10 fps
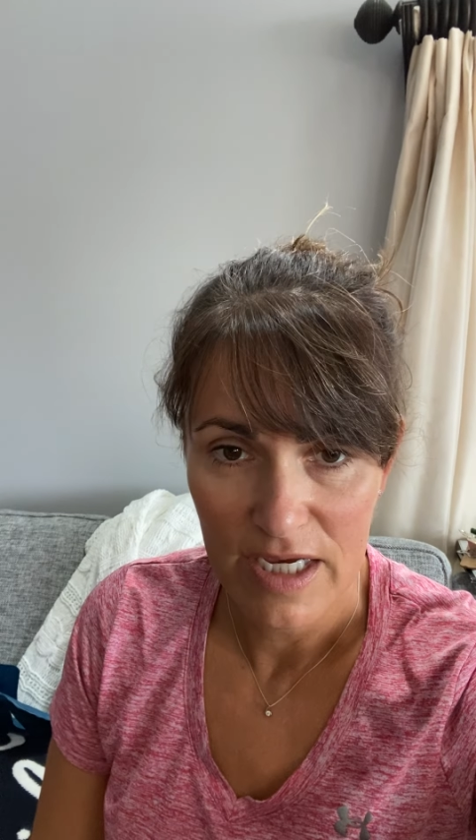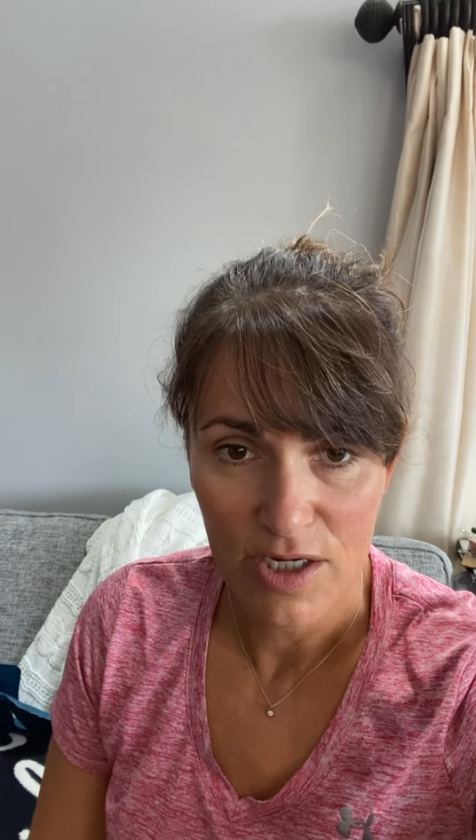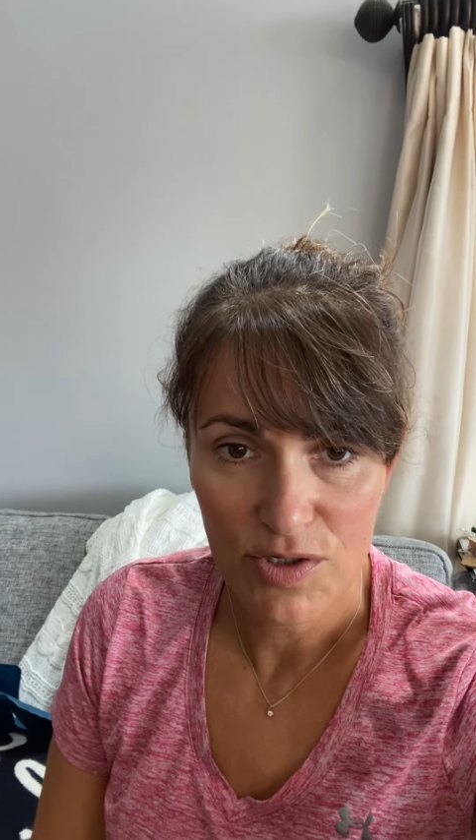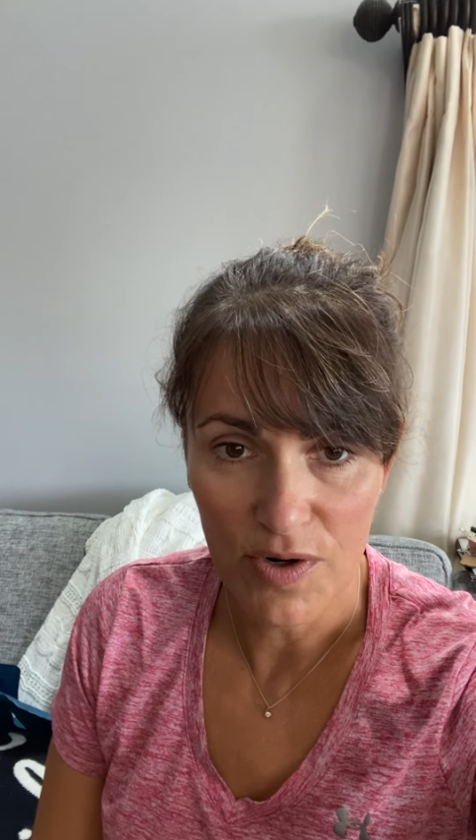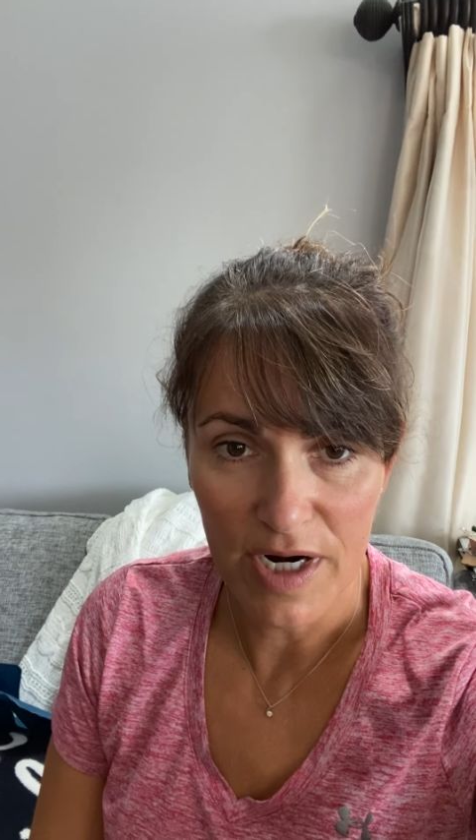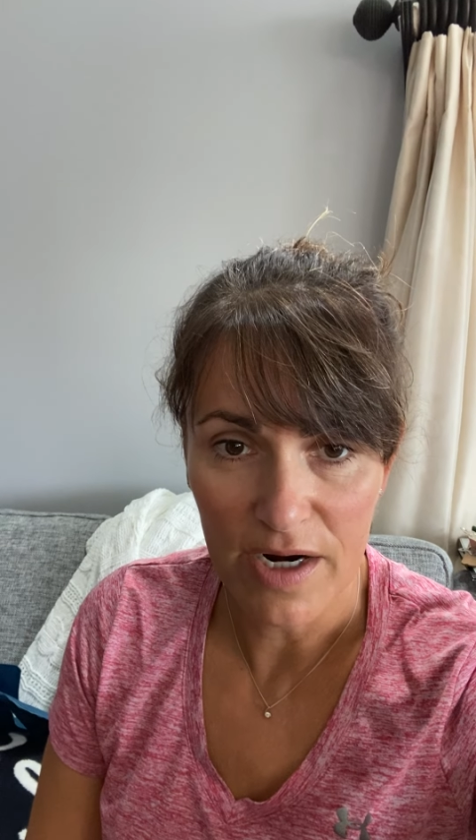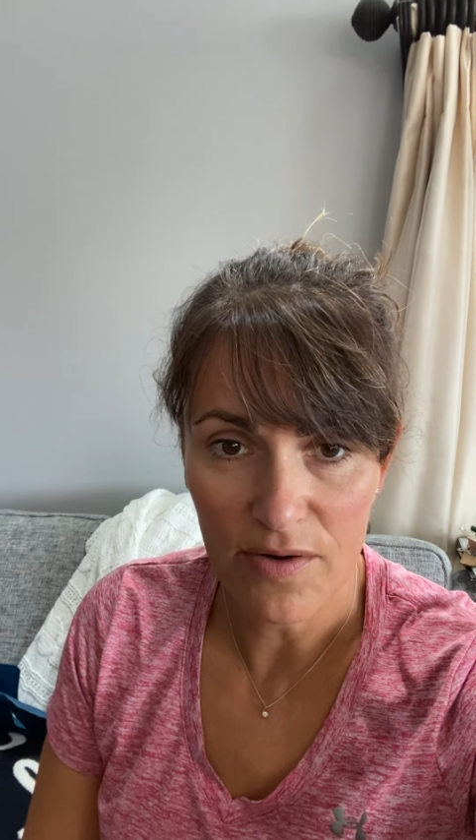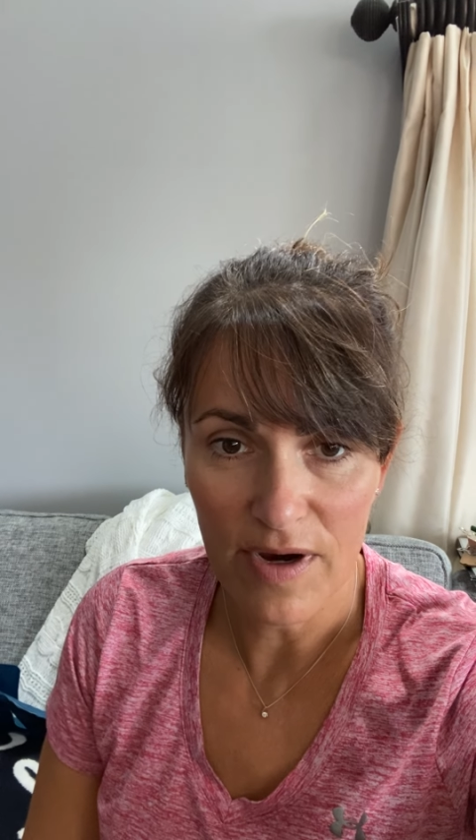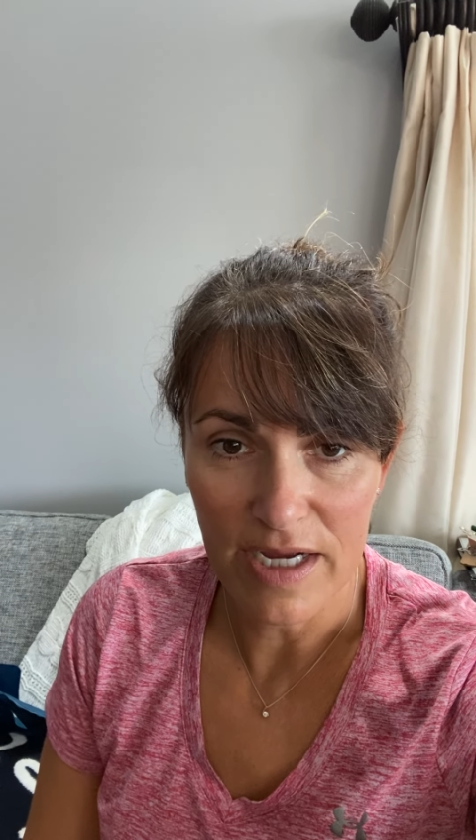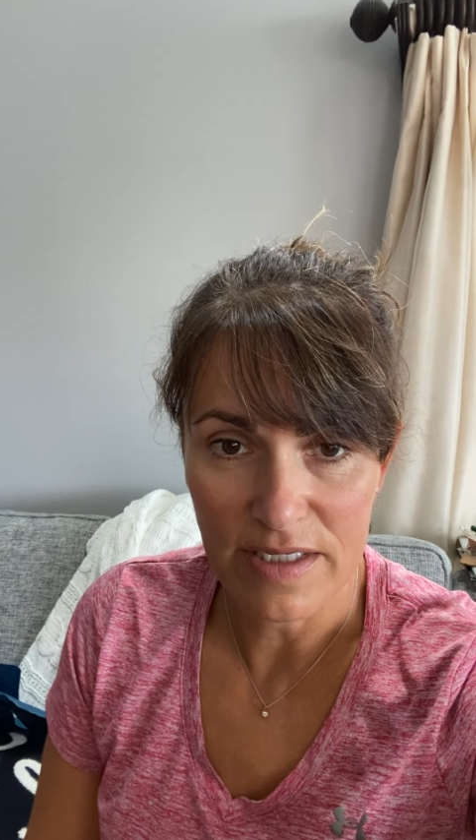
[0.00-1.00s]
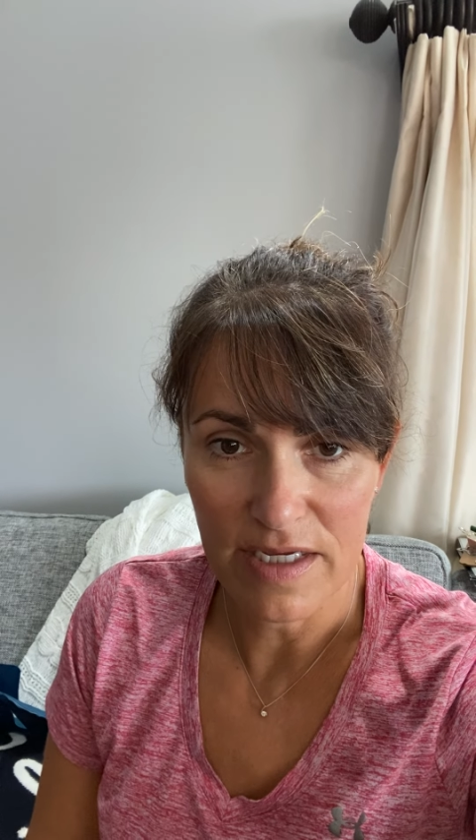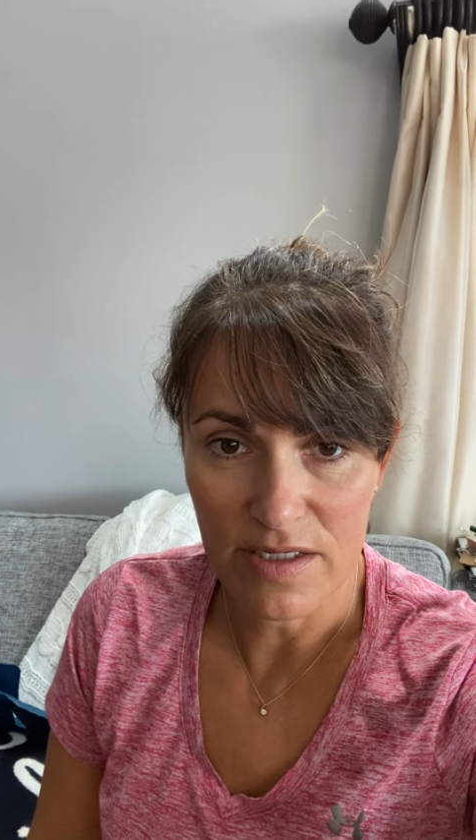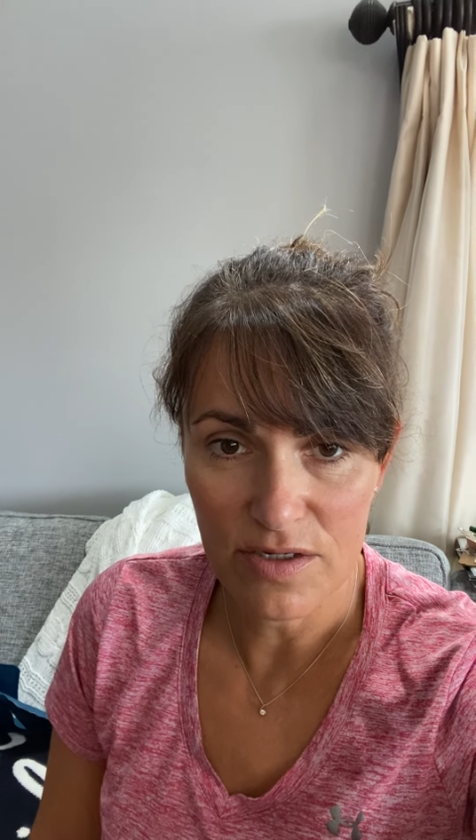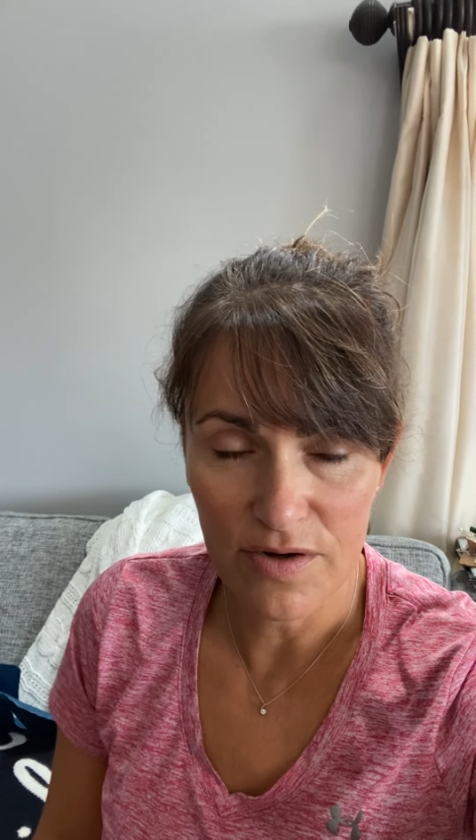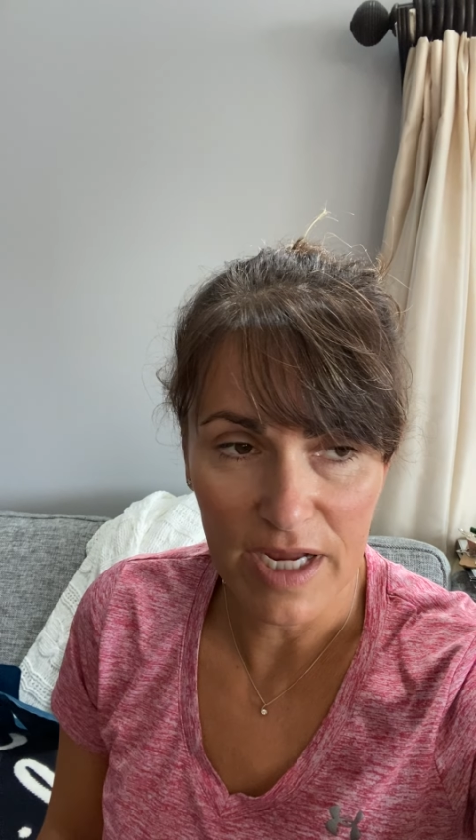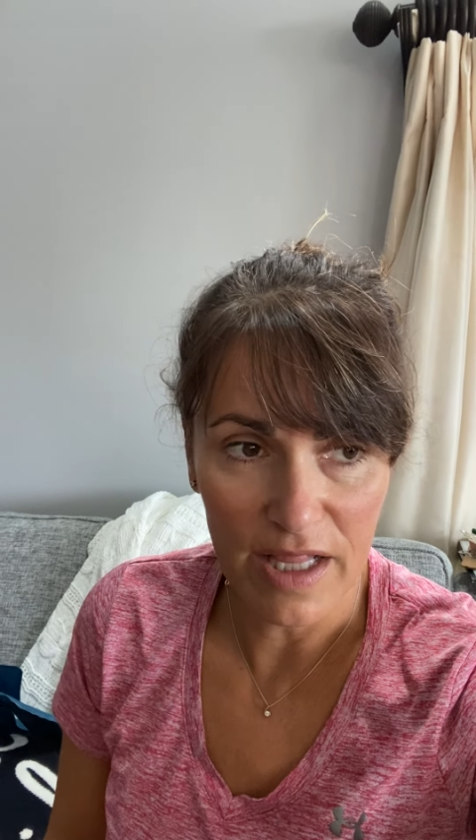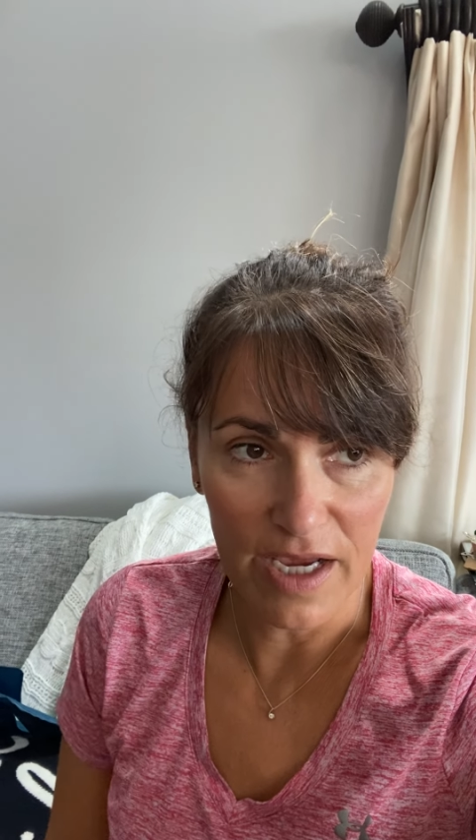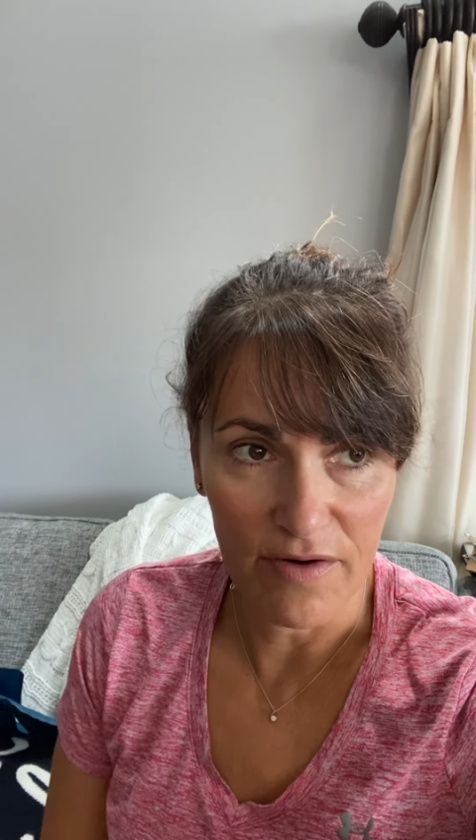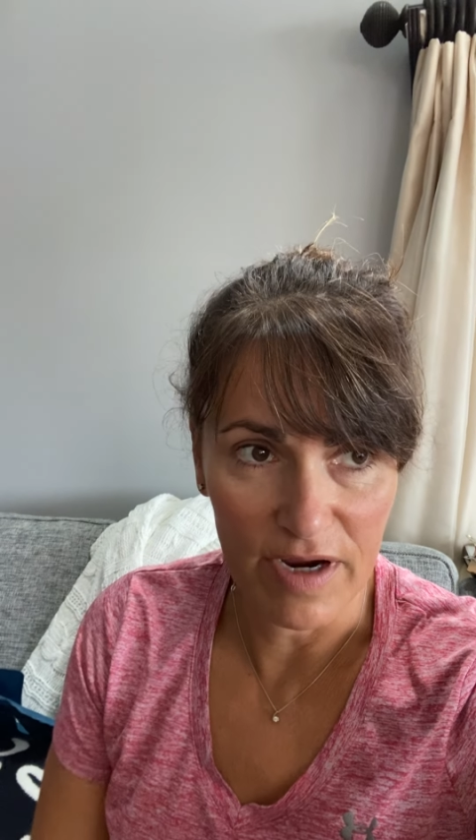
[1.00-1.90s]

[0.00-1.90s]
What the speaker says: short arc quads and straight leg